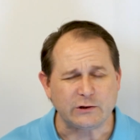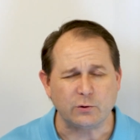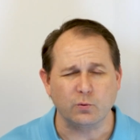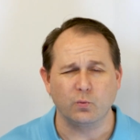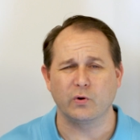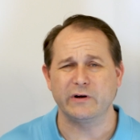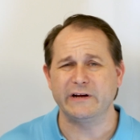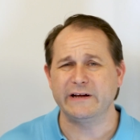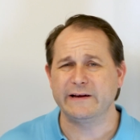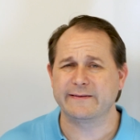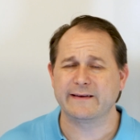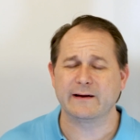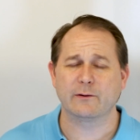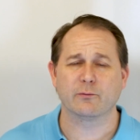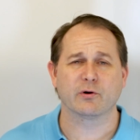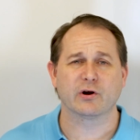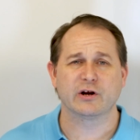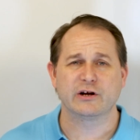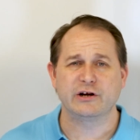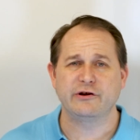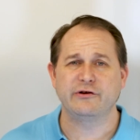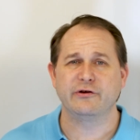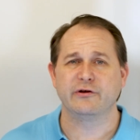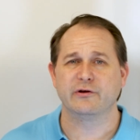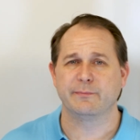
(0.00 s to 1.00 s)
what do you think we're
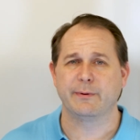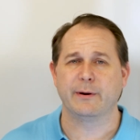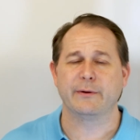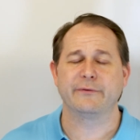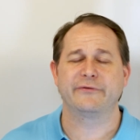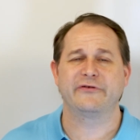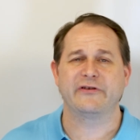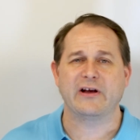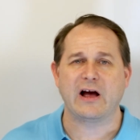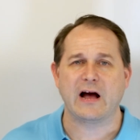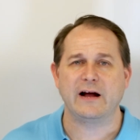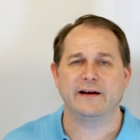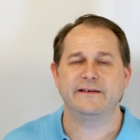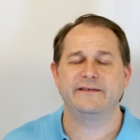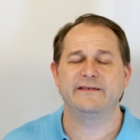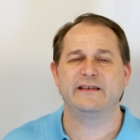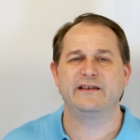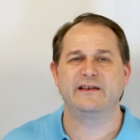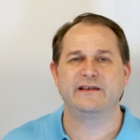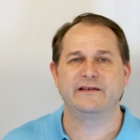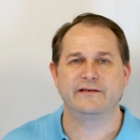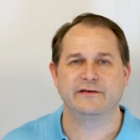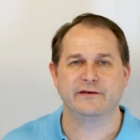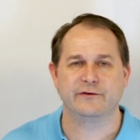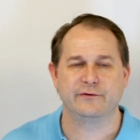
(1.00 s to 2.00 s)
going to do to both sides
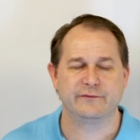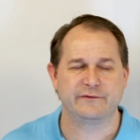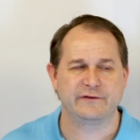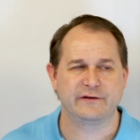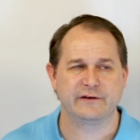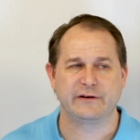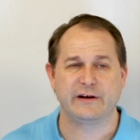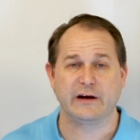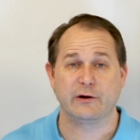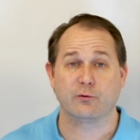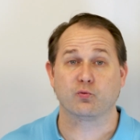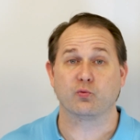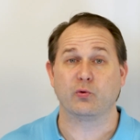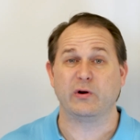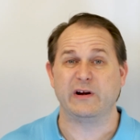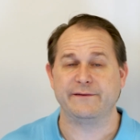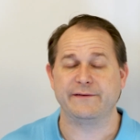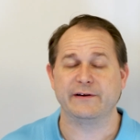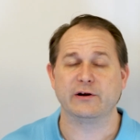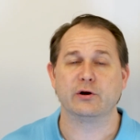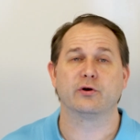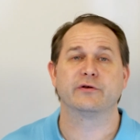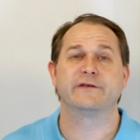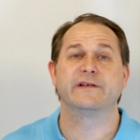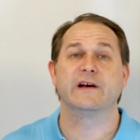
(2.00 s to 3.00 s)
to get rid of
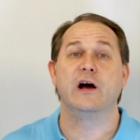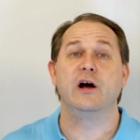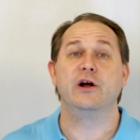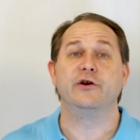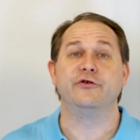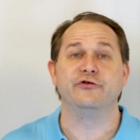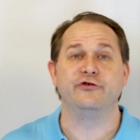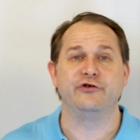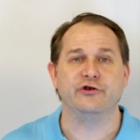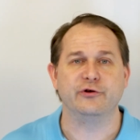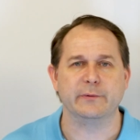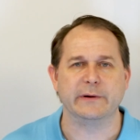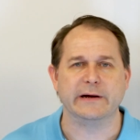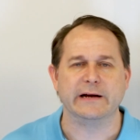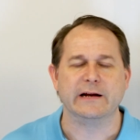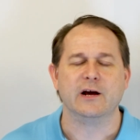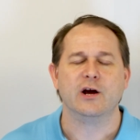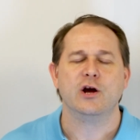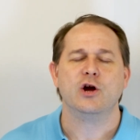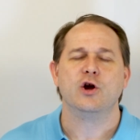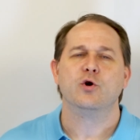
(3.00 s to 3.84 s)
it or to undo it?